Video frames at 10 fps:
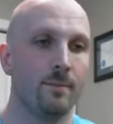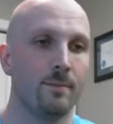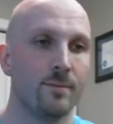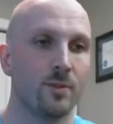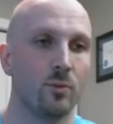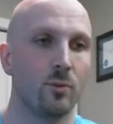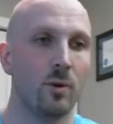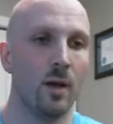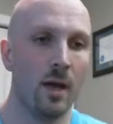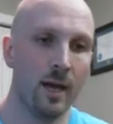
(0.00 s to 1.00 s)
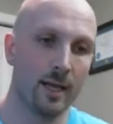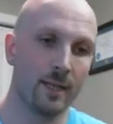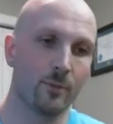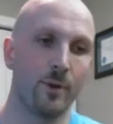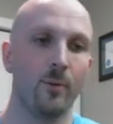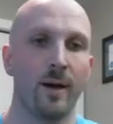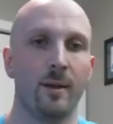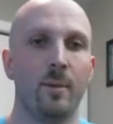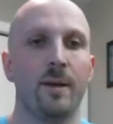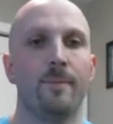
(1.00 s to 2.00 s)
So I'd like to rewind a
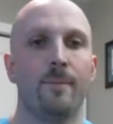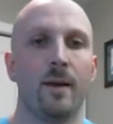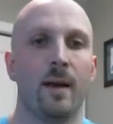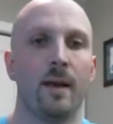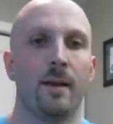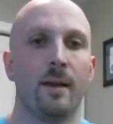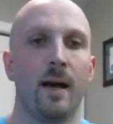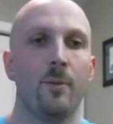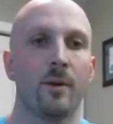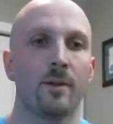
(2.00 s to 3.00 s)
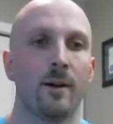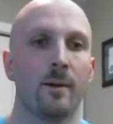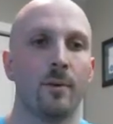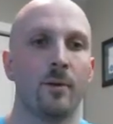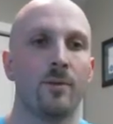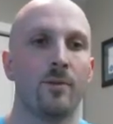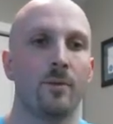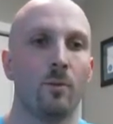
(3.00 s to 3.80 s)
bit, and I want to talk about